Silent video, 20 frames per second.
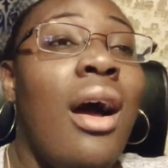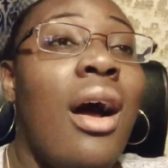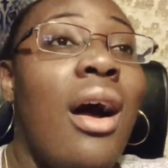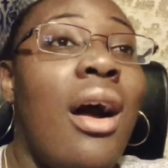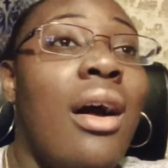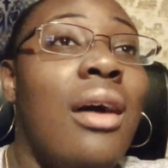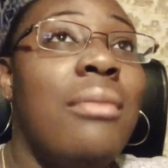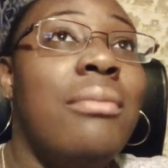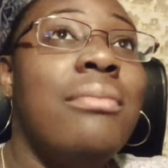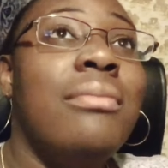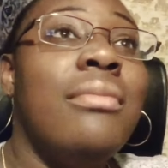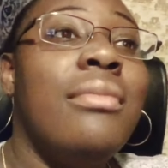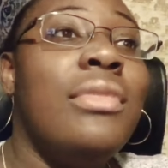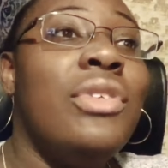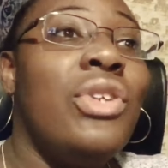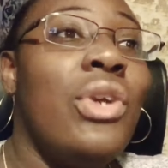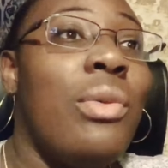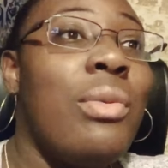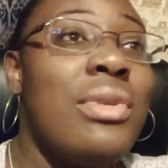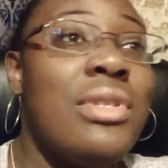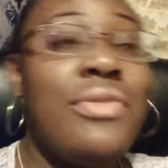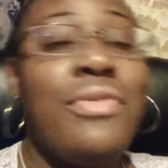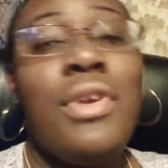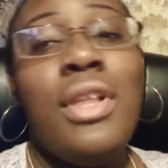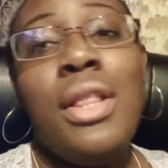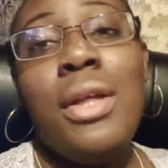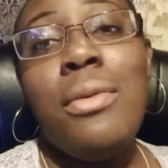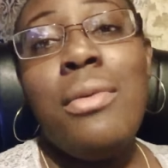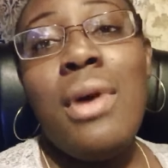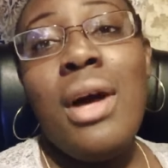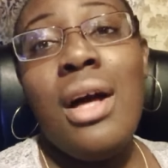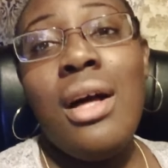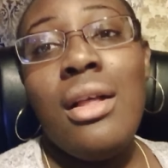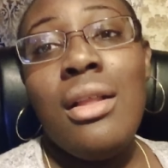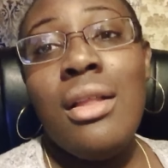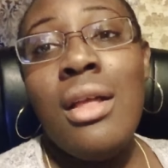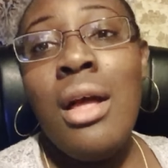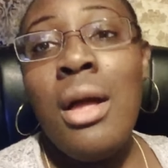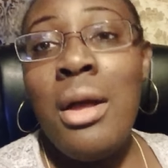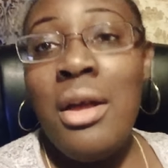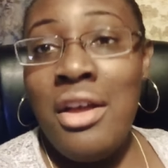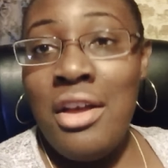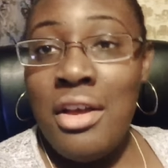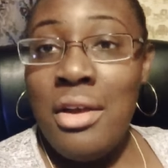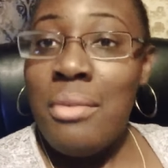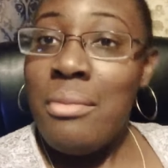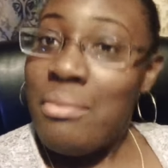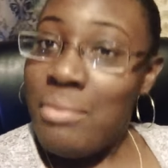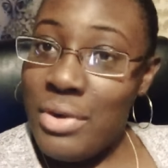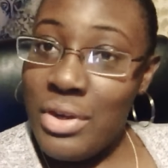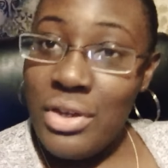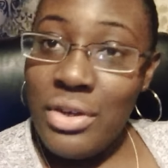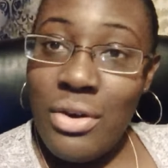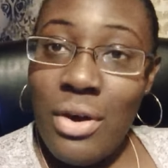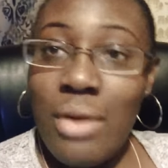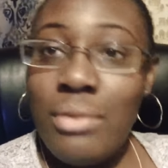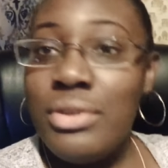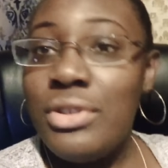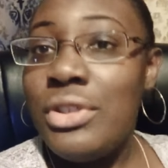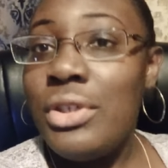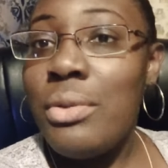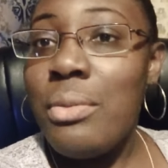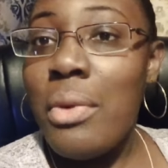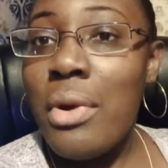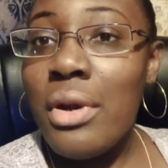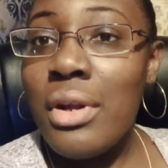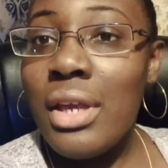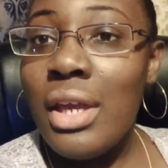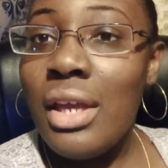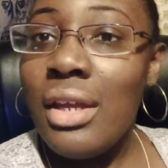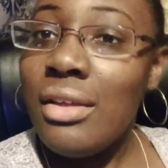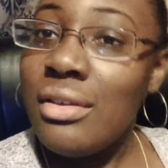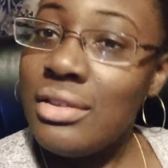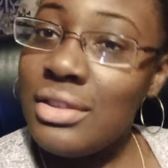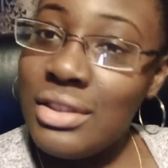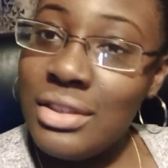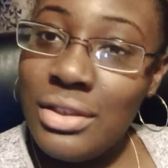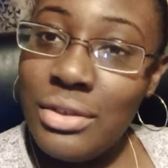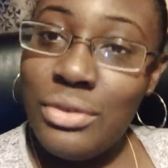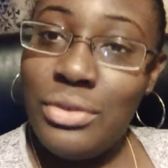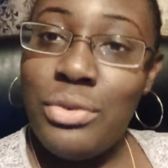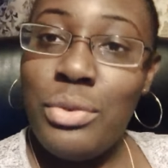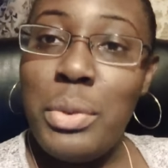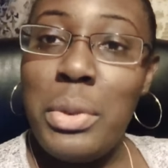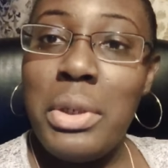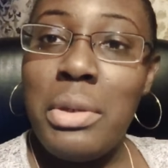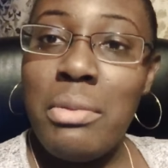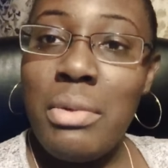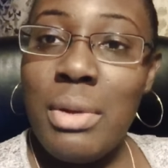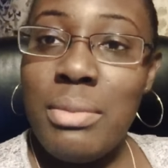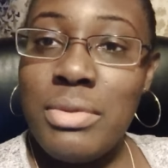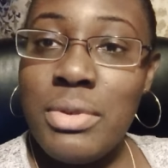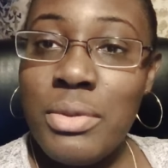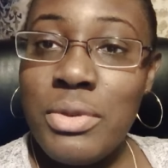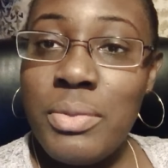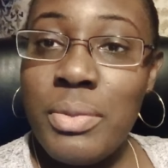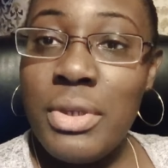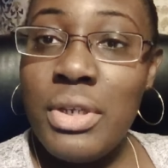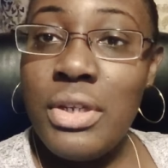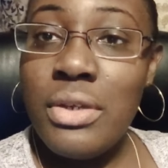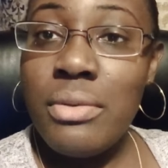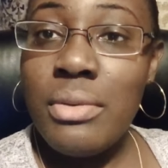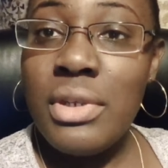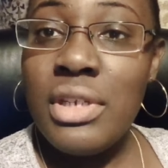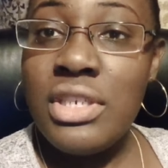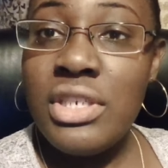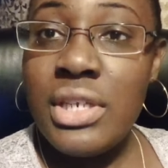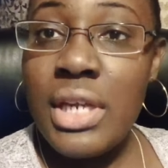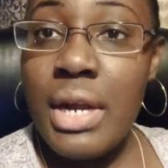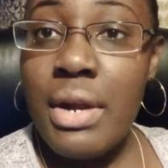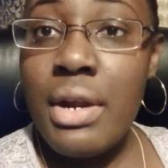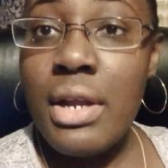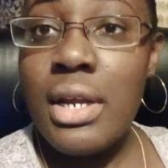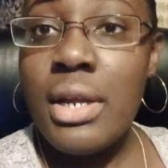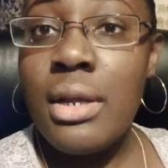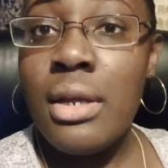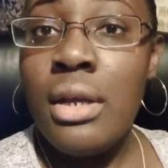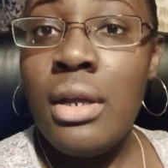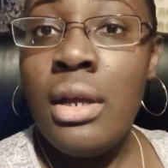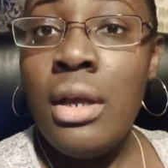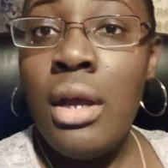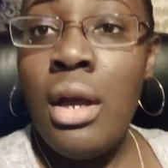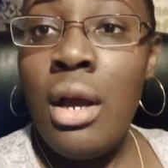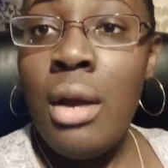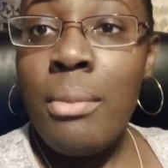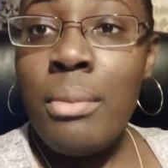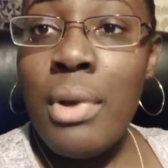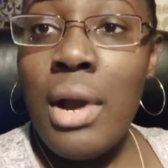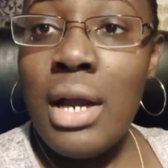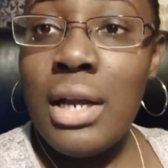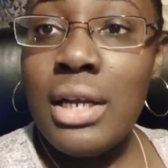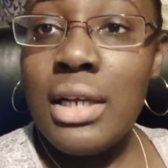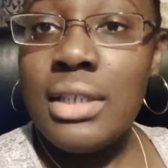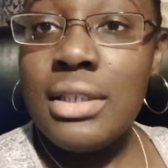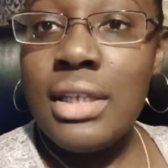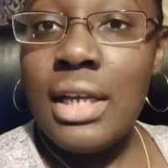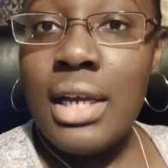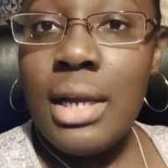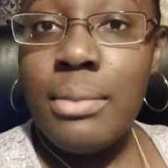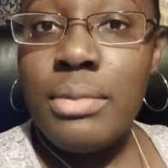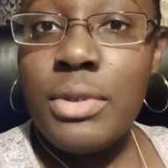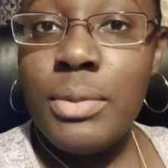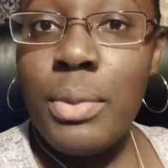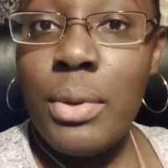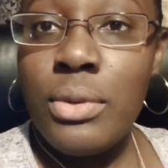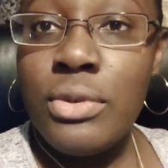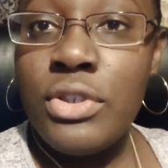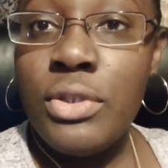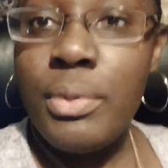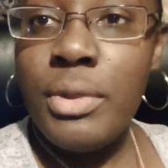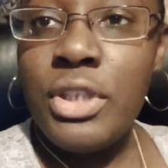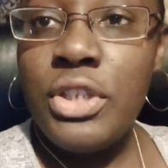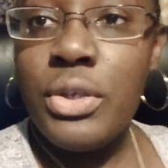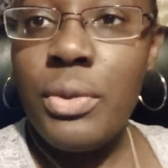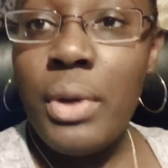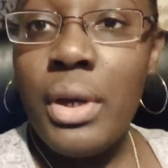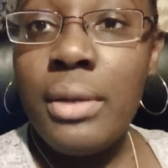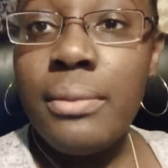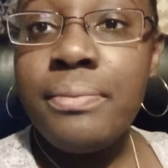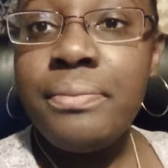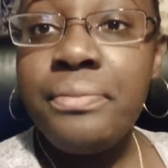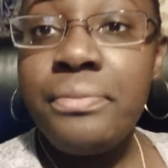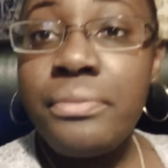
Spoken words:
So I wasn't feeling well. But you know, I was still working, still doing what I'm supposed to be doing, sharing products like I'm supposed to be doing.